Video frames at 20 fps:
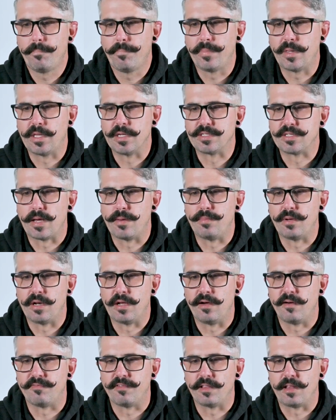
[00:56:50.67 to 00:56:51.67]
Because I bit
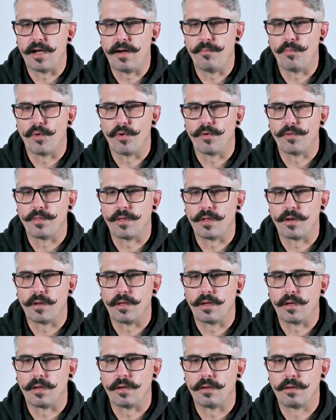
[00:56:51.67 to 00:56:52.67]
off a lot more than
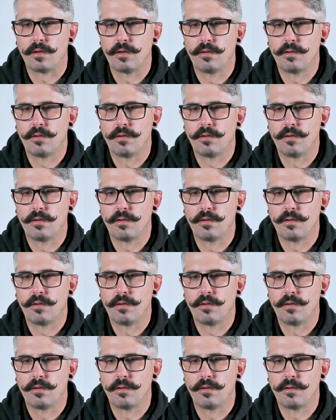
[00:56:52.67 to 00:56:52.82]
I